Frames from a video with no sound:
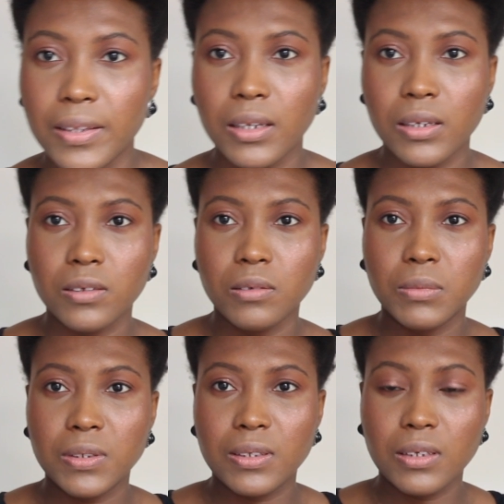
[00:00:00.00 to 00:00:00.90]
Add a little
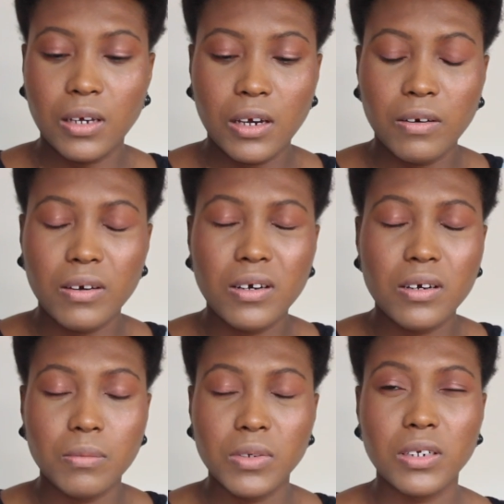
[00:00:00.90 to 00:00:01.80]

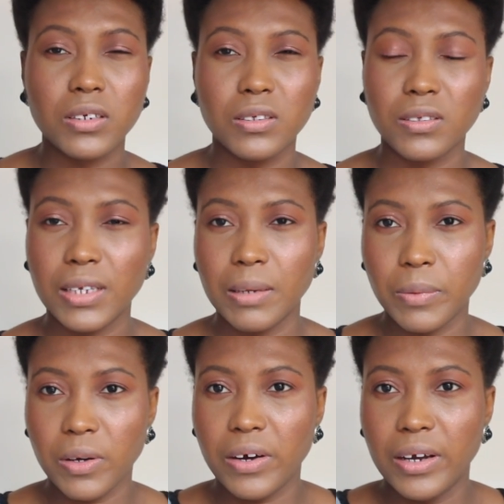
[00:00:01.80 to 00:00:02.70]
mascara. I'm gonna
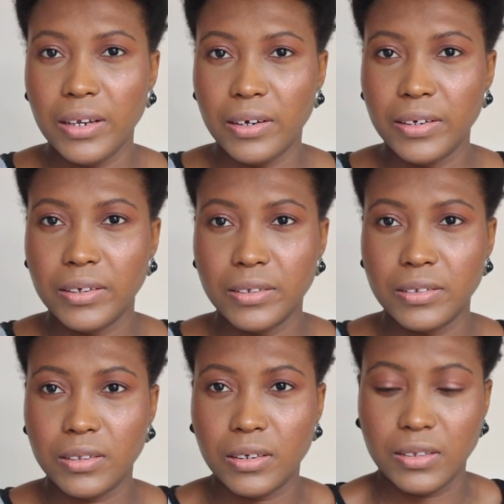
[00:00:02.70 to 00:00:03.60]
skip eyeliner
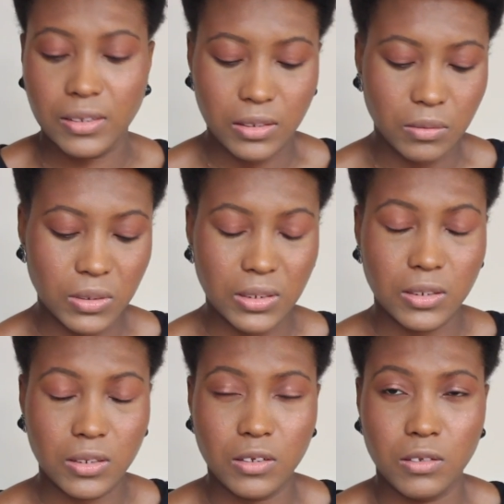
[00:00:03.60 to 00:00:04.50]
because like I said, I don't want
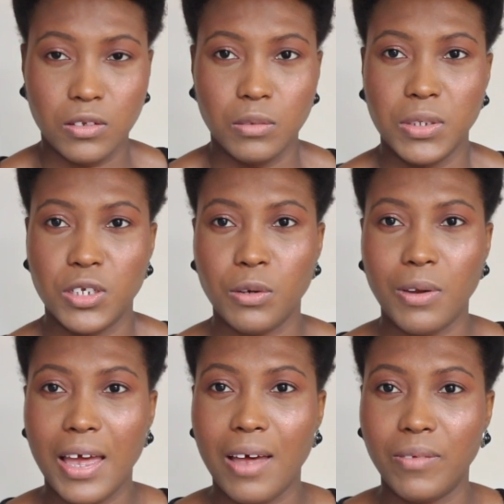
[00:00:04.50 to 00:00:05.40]
this to be
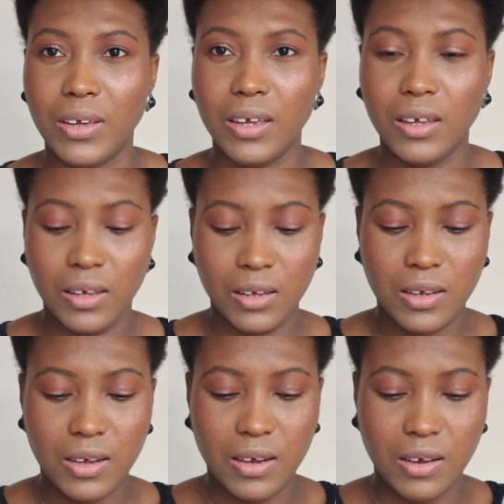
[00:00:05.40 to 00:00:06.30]
too heavy.
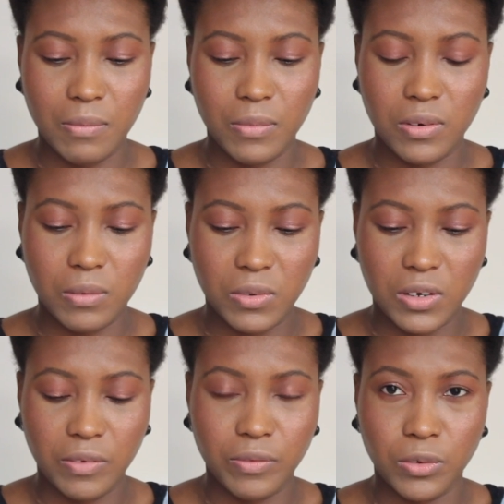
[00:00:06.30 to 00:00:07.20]
I'm
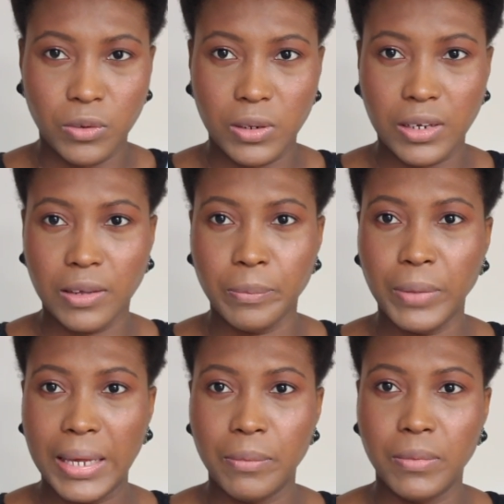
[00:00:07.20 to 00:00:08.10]
going for like a
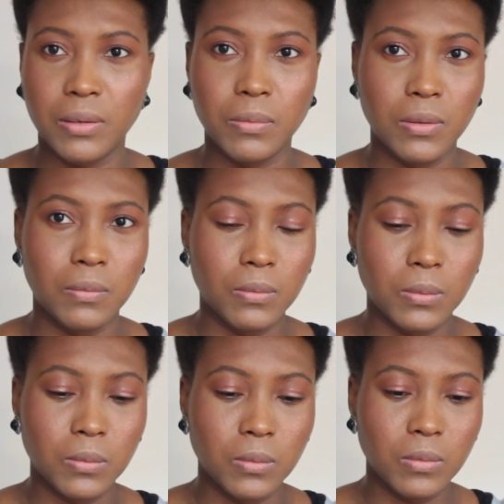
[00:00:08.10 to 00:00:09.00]
bare minimum
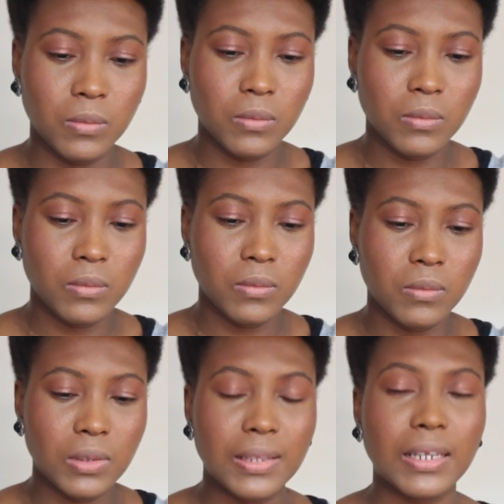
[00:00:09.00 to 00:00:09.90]

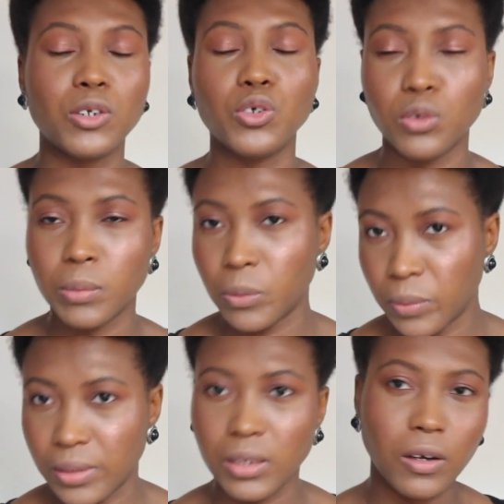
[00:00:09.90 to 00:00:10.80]
natural but
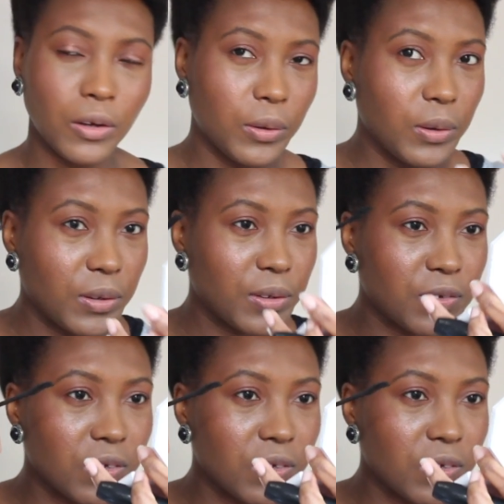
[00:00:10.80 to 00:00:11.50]
with the glow look.